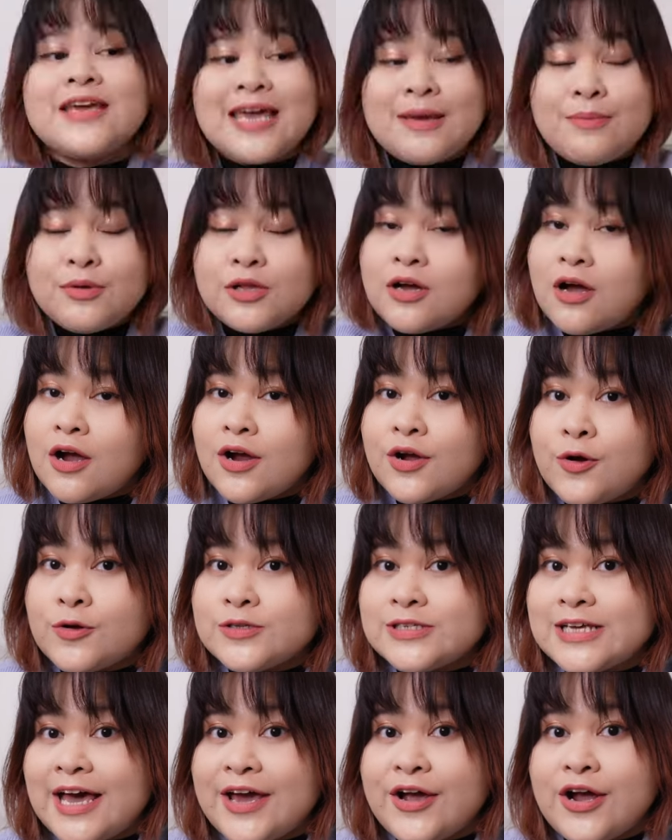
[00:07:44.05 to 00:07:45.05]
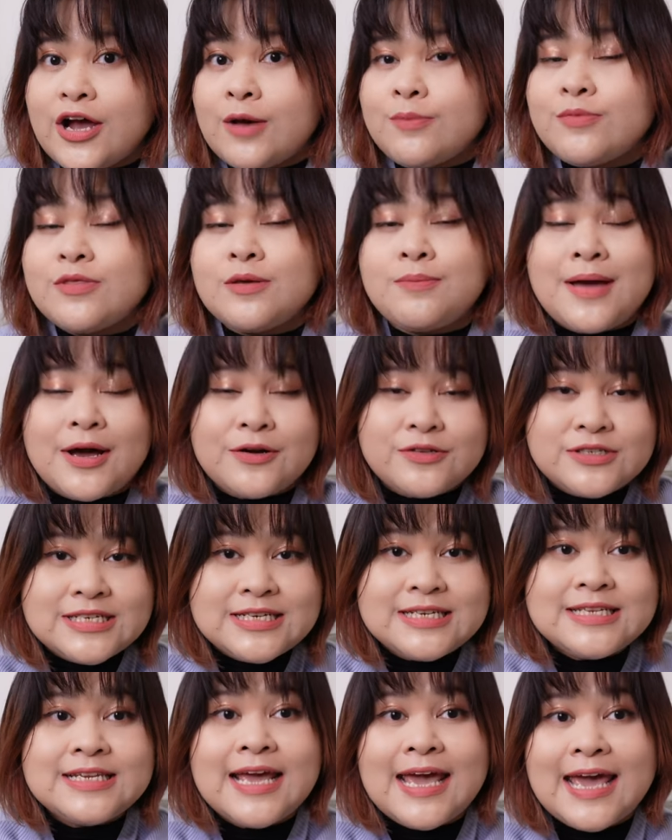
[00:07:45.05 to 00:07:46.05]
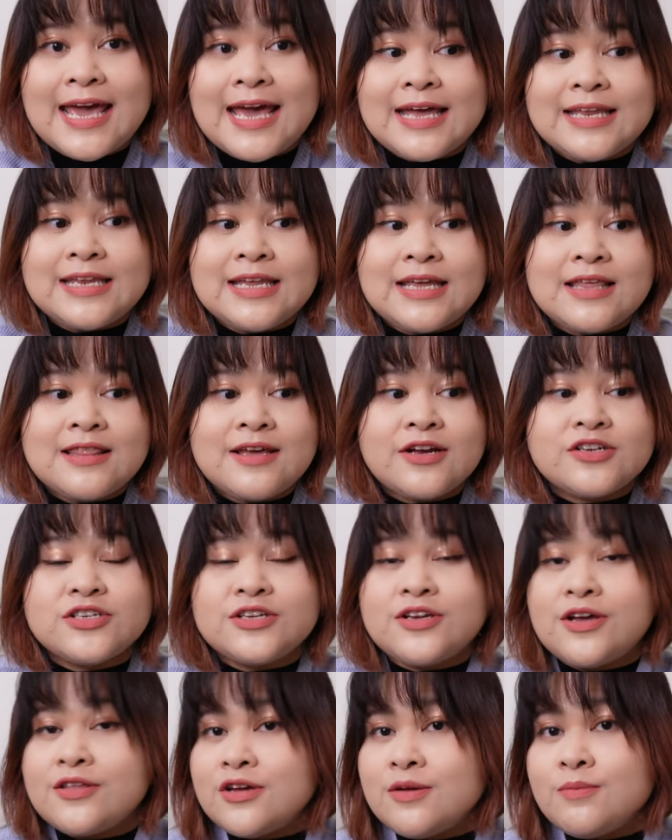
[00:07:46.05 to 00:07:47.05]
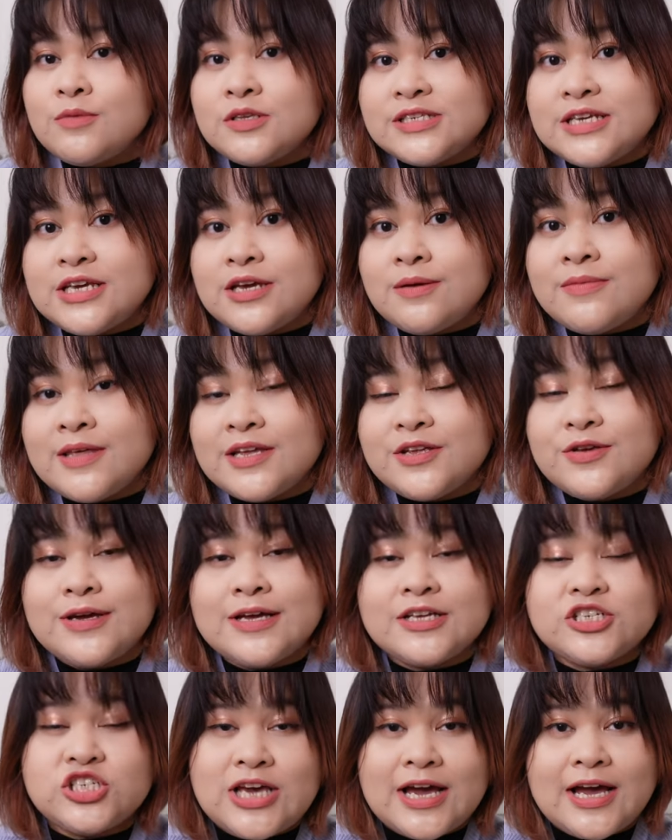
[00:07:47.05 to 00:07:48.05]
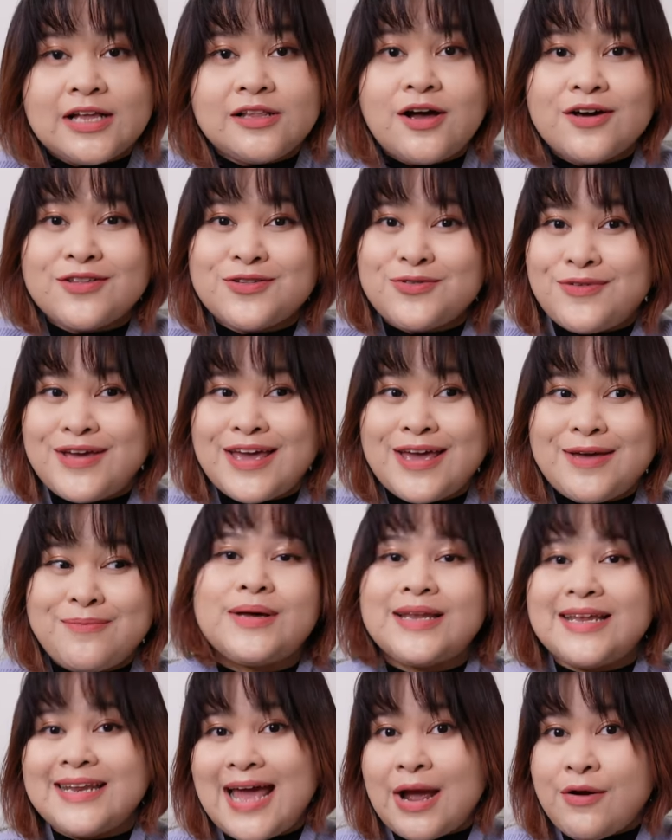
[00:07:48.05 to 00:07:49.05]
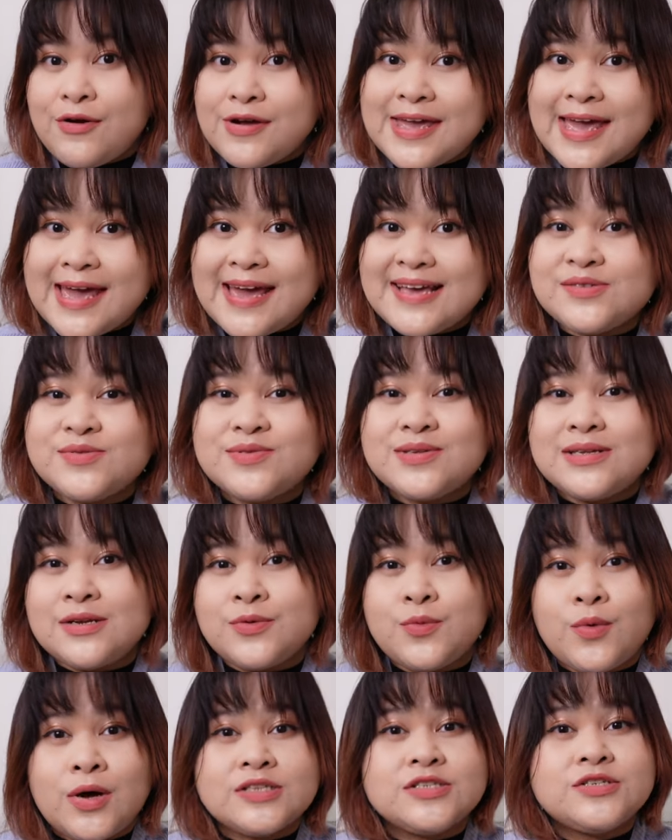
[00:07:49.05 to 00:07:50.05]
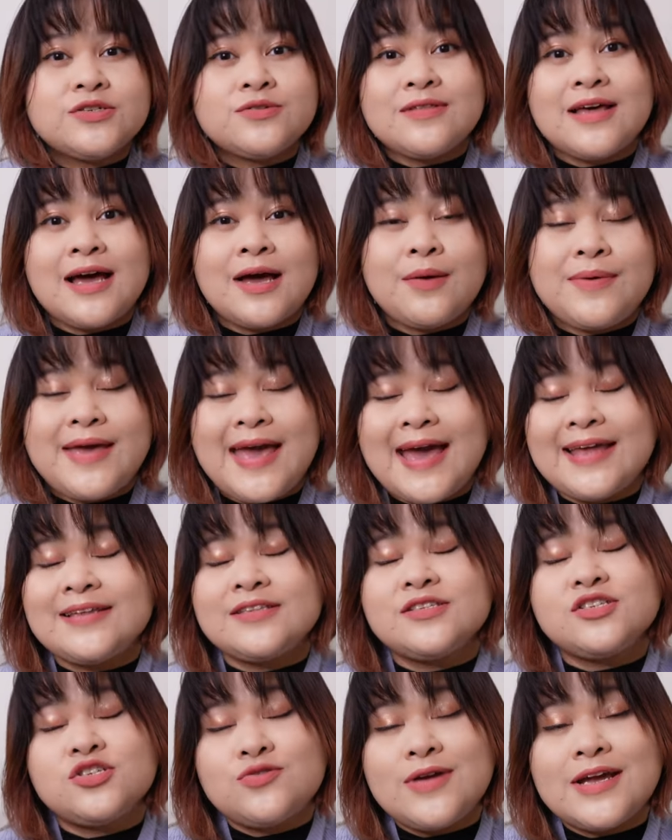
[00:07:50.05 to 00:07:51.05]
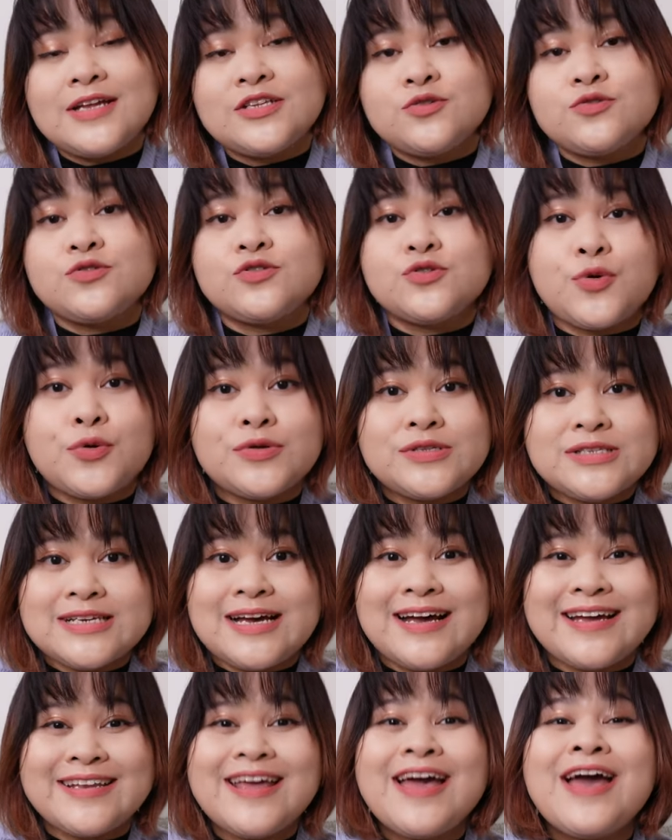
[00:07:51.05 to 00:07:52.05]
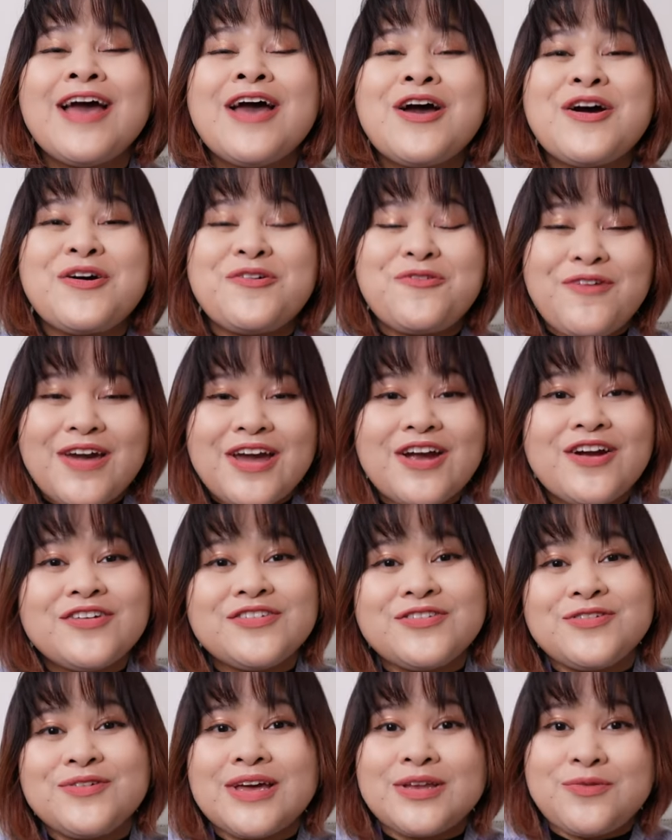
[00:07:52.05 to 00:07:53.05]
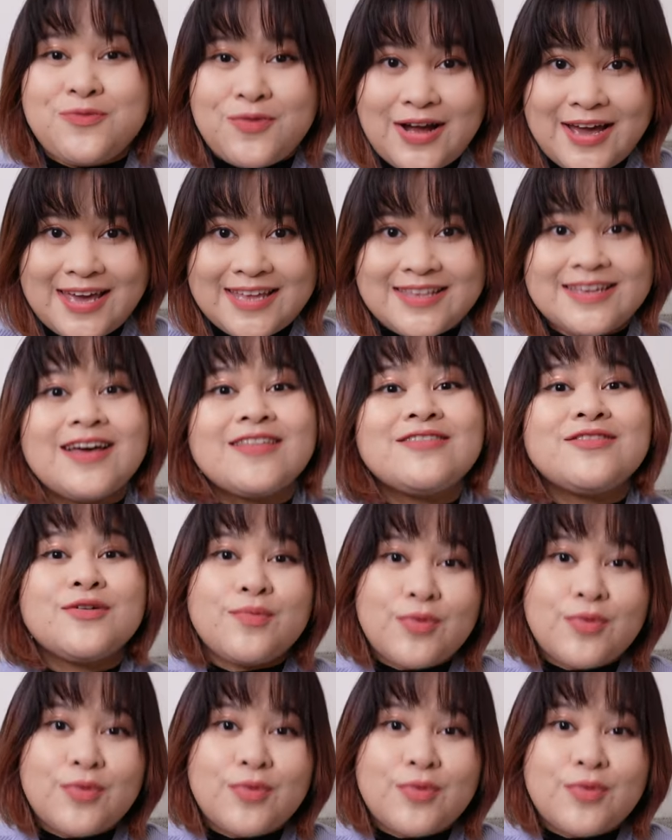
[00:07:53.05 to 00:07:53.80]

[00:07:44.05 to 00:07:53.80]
cable car goes higher up the mountain and there's another museum that you can check along the way. But in our case, we didn't want to do that. We headed straight to Sounzan where you can ride the